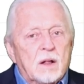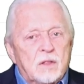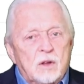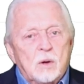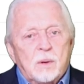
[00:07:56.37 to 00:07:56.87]

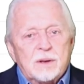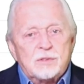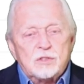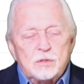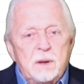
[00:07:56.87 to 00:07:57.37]
The U
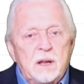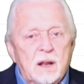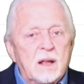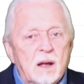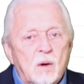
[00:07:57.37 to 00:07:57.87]
S is
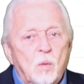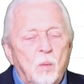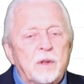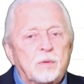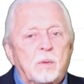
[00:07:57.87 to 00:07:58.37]
meeting
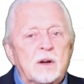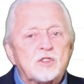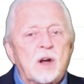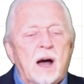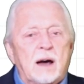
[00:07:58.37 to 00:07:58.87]
with
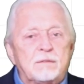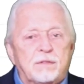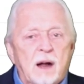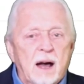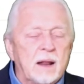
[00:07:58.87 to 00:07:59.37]
Russia on
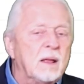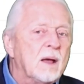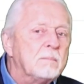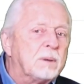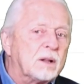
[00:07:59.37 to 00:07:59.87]
Friday,
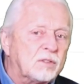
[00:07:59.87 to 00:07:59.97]
but